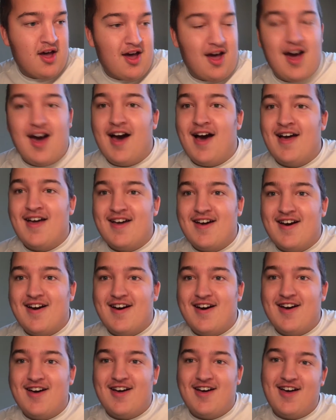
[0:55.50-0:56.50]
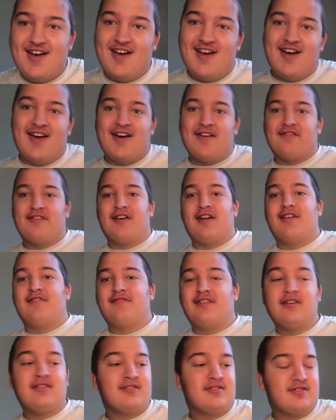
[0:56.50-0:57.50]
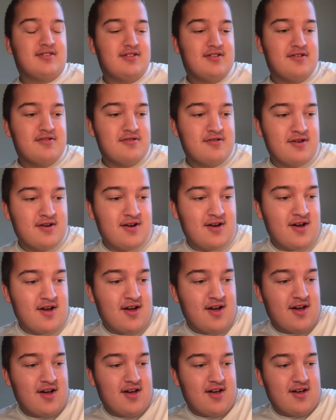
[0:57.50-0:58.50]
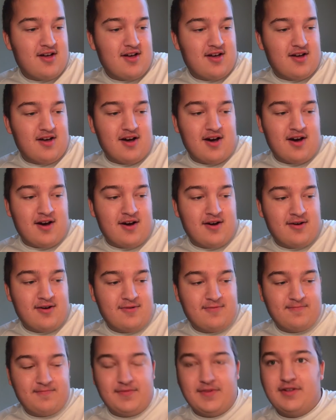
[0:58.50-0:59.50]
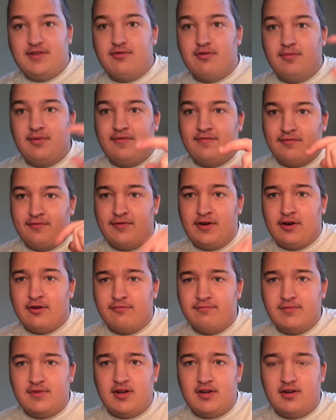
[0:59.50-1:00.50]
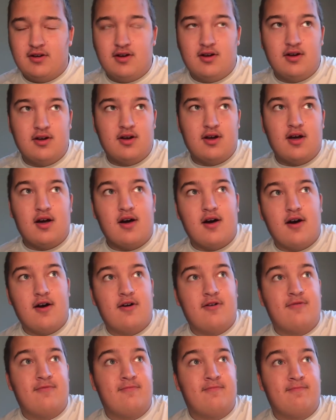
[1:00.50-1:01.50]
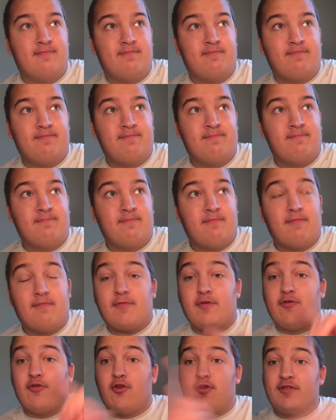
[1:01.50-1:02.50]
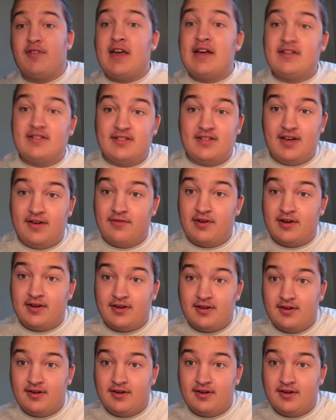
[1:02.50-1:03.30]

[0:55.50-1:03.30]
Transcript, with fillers: I uh, have a lot of things to do. Uh, this will be filmed uh, before Thanksgiving.